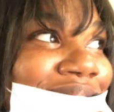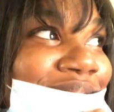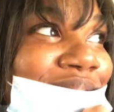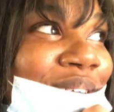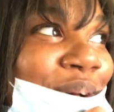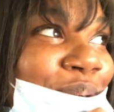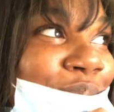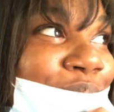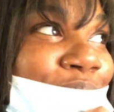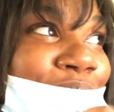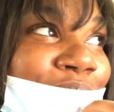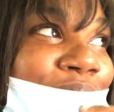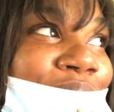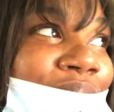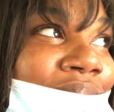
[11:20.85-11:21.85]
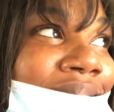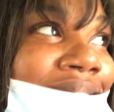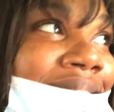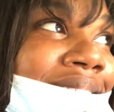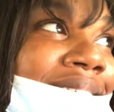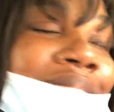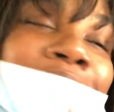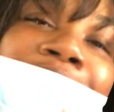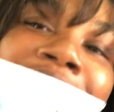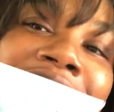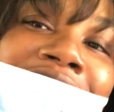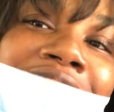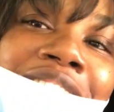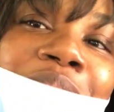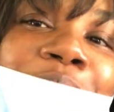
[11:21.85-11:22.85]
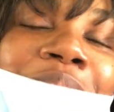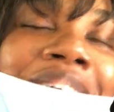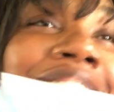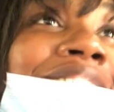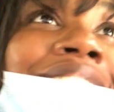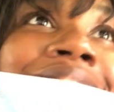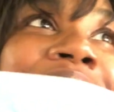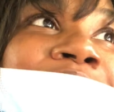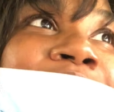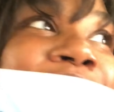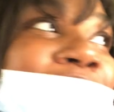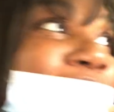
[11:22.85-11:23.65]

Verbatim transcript: so just here waiting